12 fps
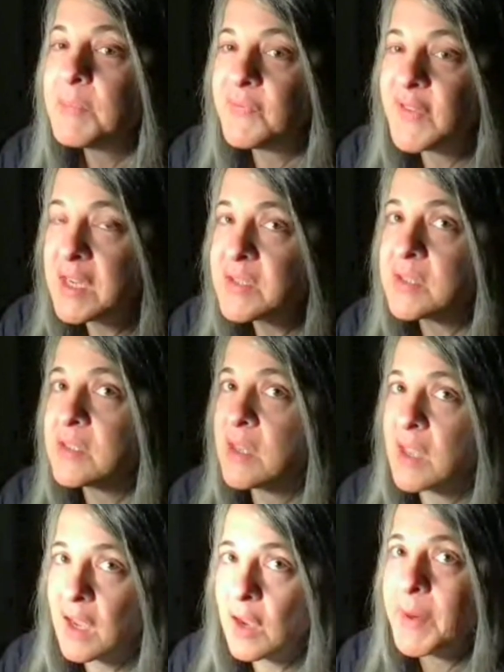Venus is
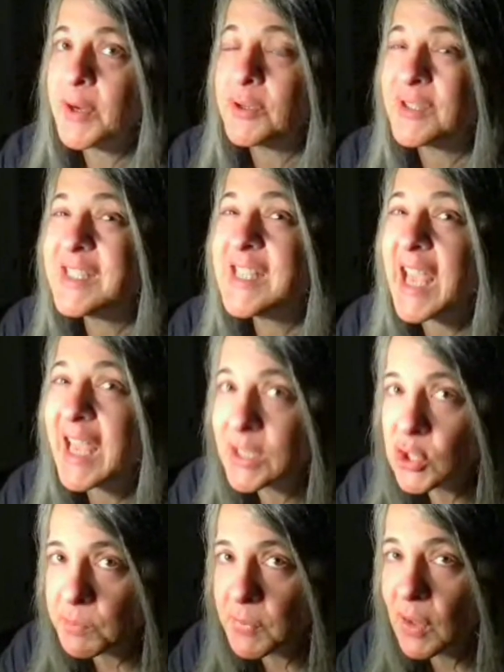thinking about her
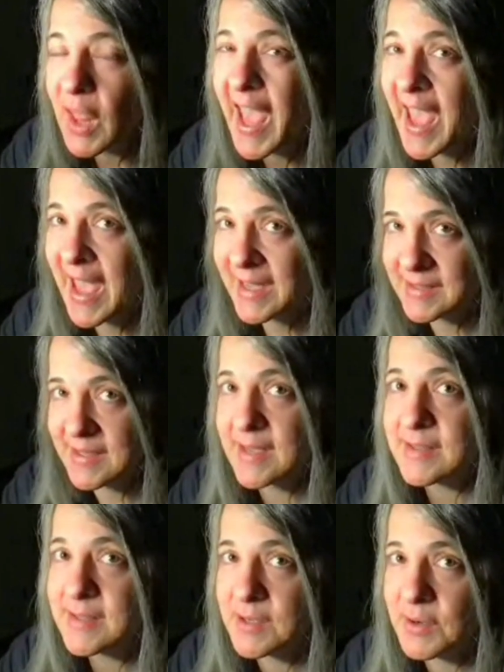tangible
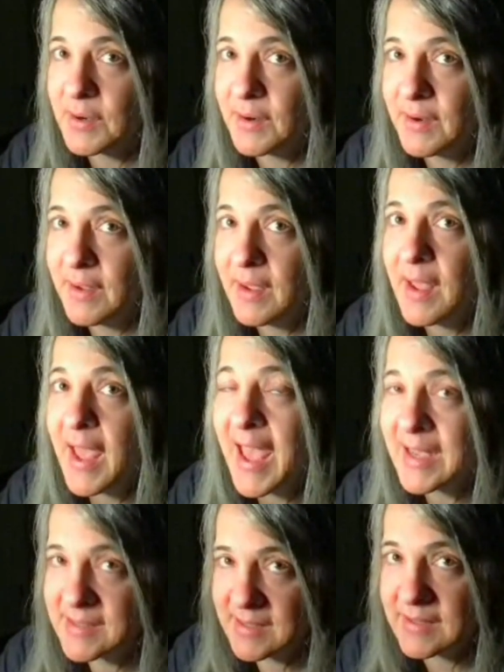assets here,
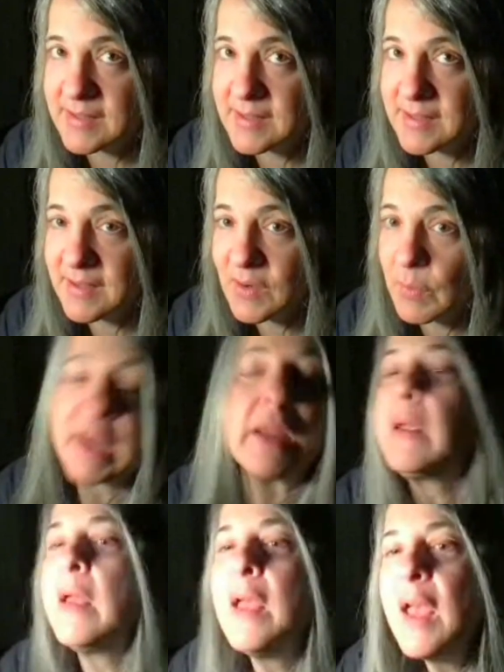assets,
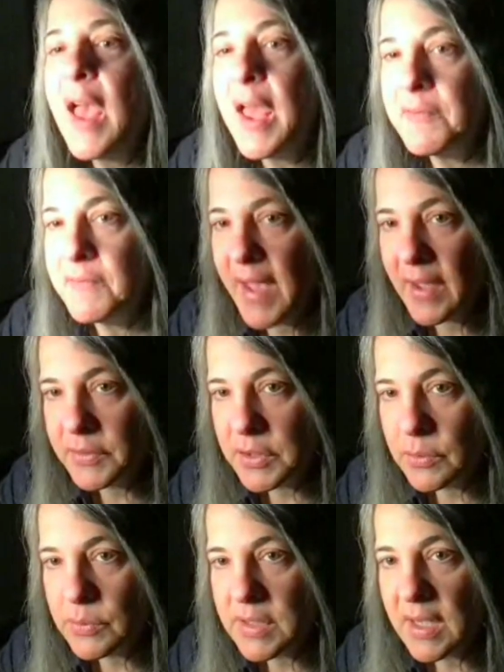right? And
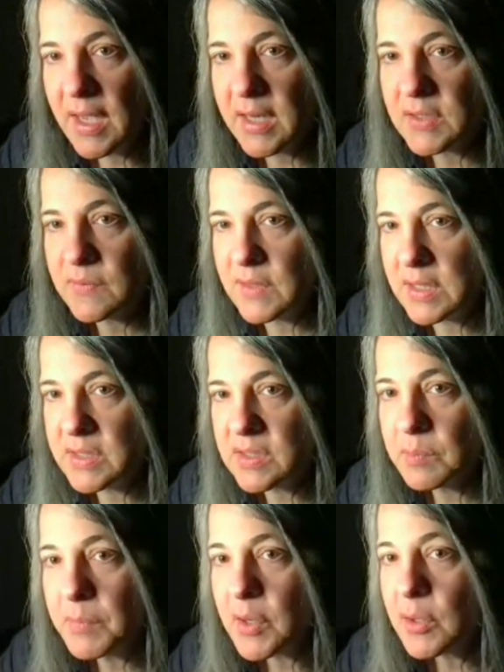values. And it's Venus
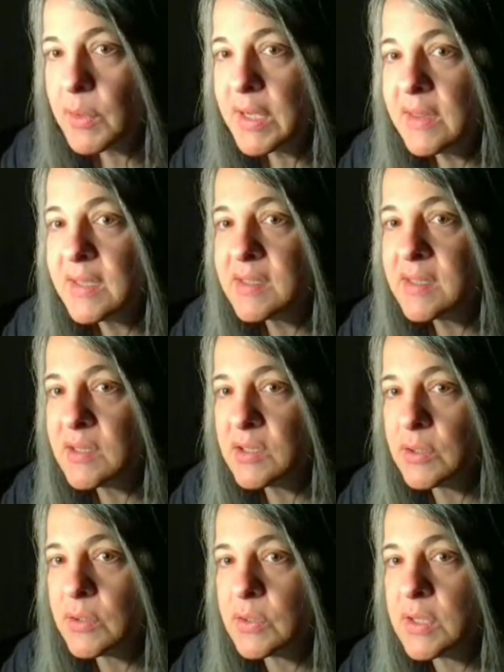and Mercury, the
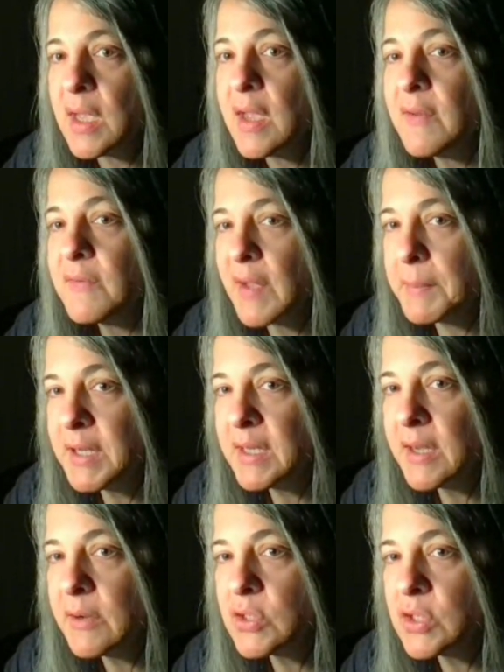sisters, feminine
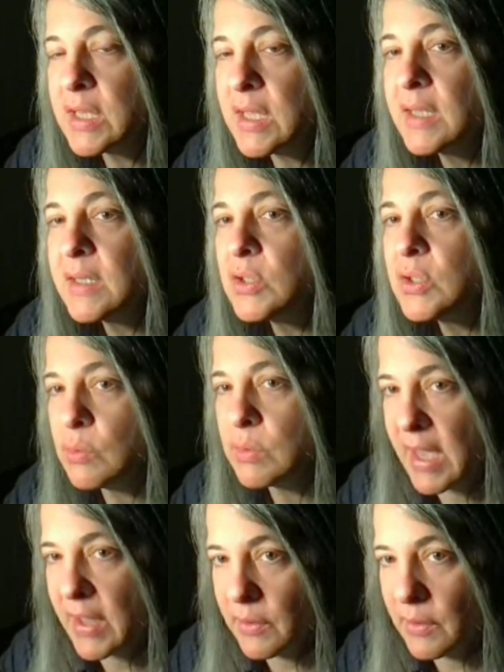energy
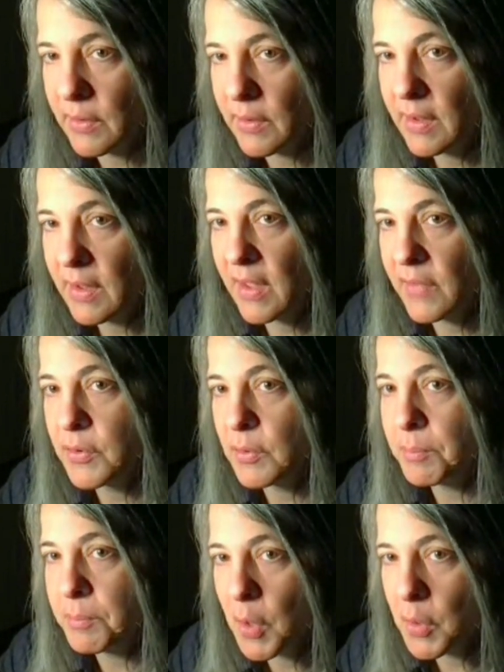together. And they're
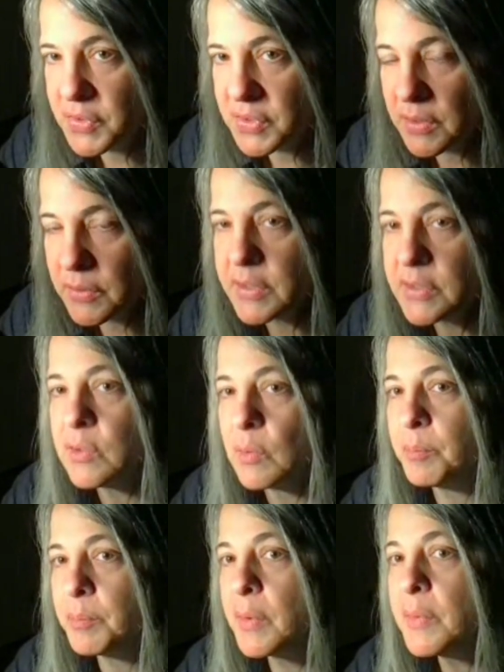both serious. They're
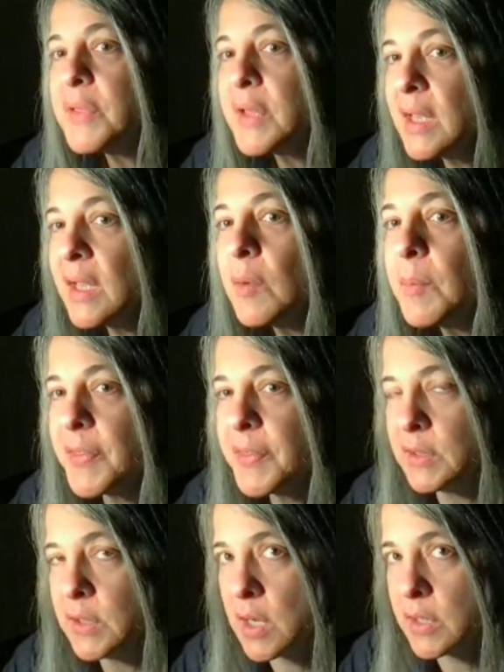both thinking about the
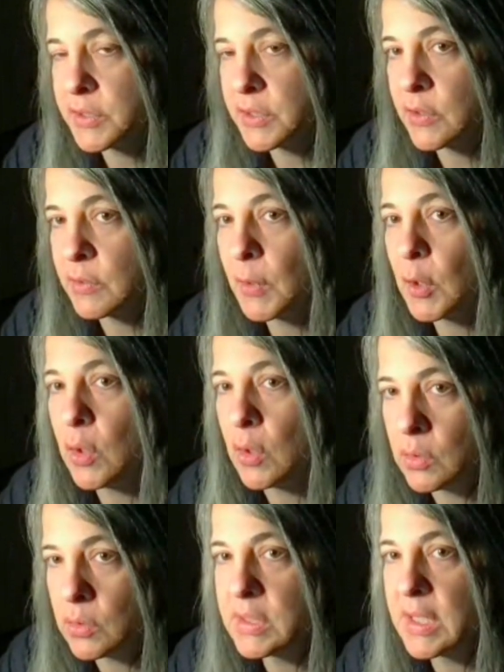long term
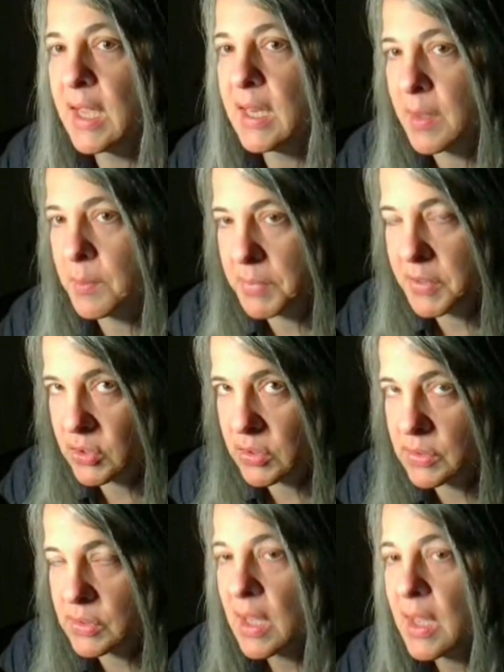goals and
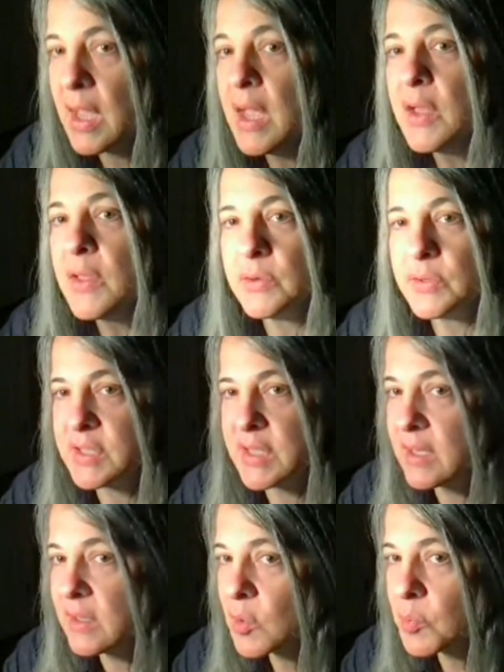ambitions. They're
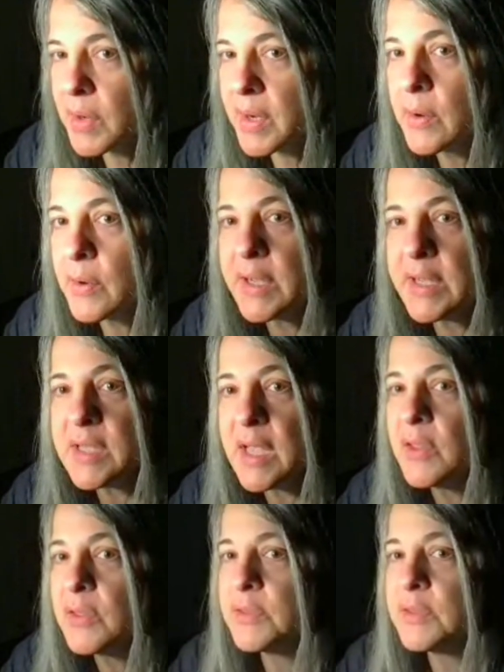setting their priorities.
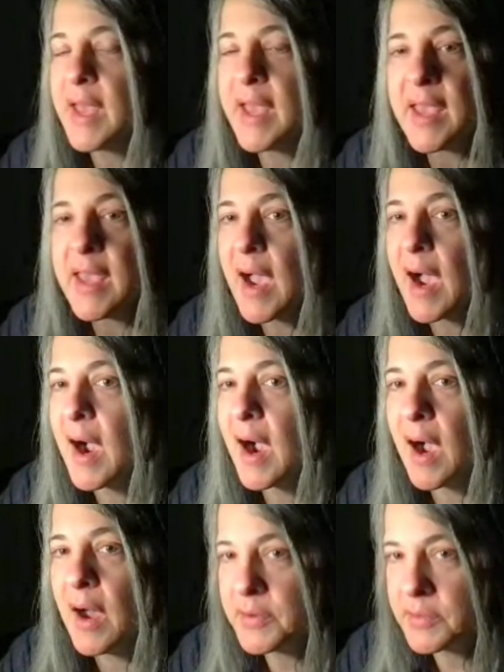They
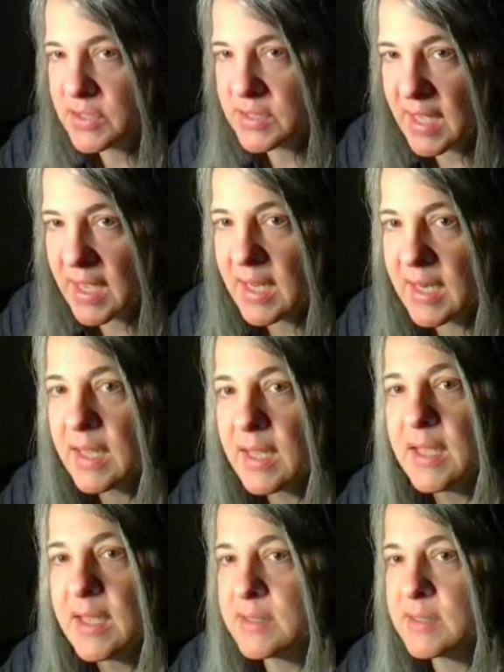understand
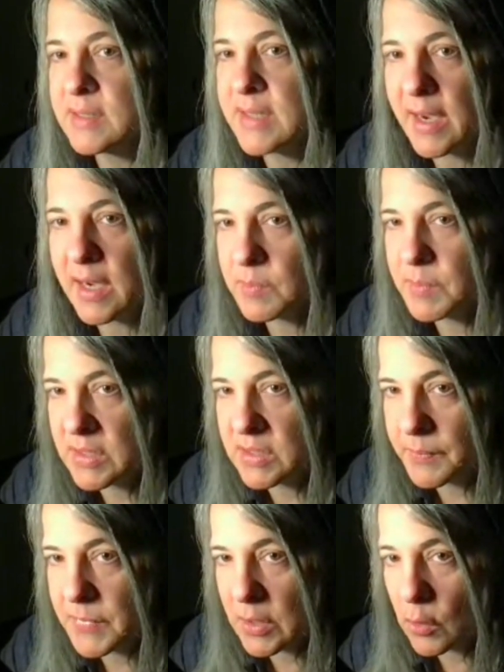it's not going to be
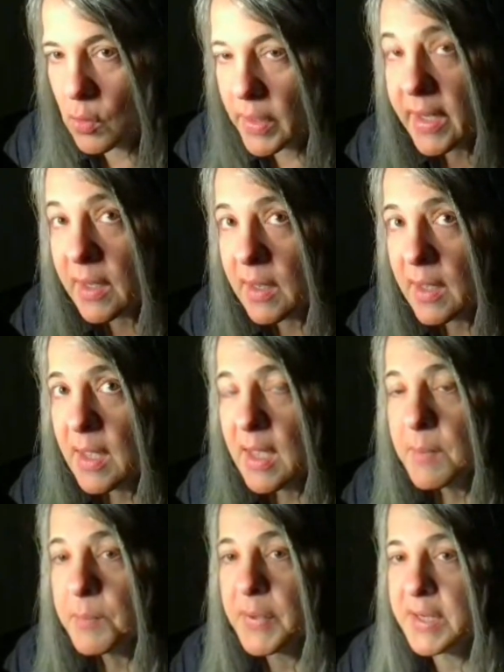something quick,
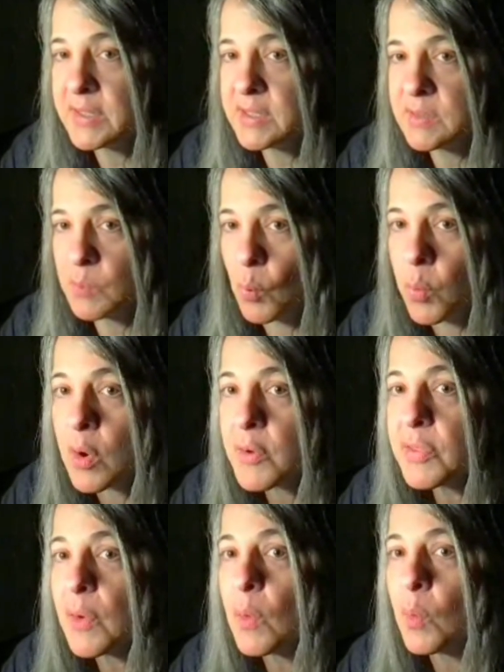but it's
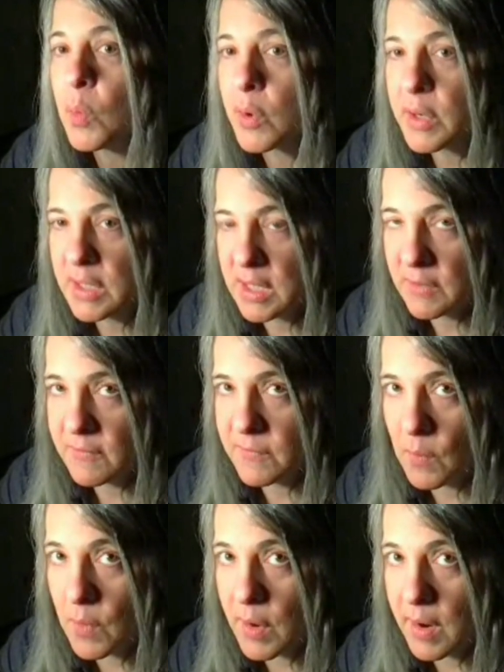worth working
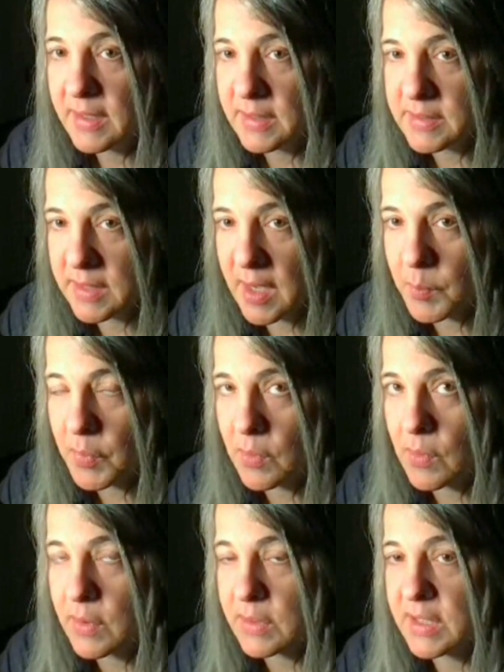for is
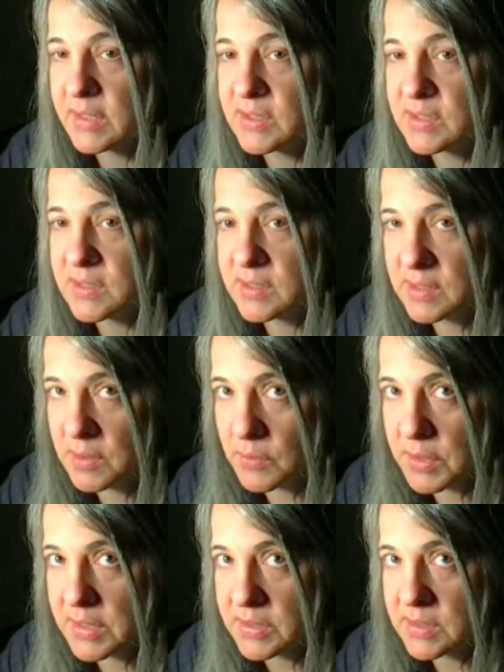Capricorn. It's
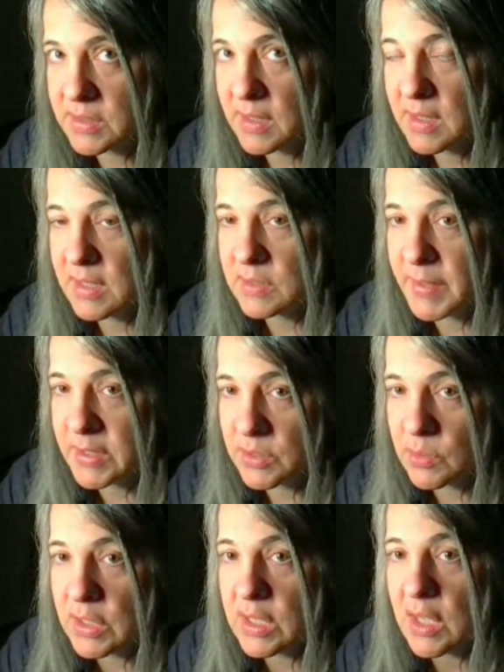serious. It's my
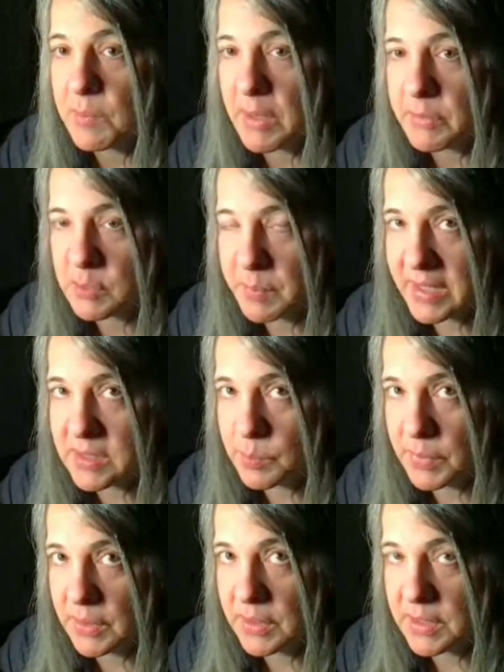duty and my
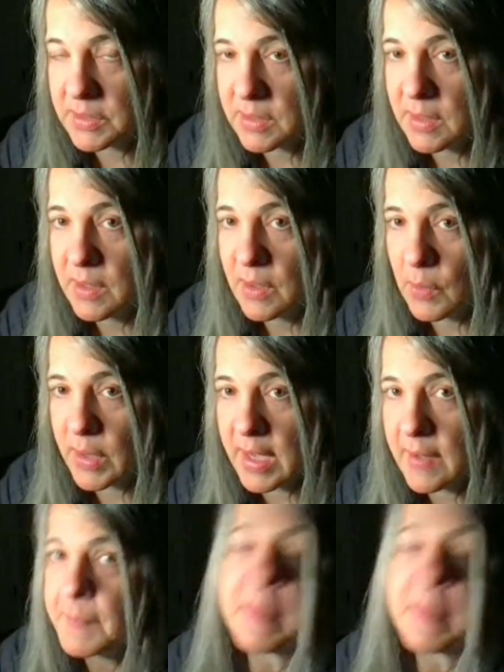responsibilities. Okay.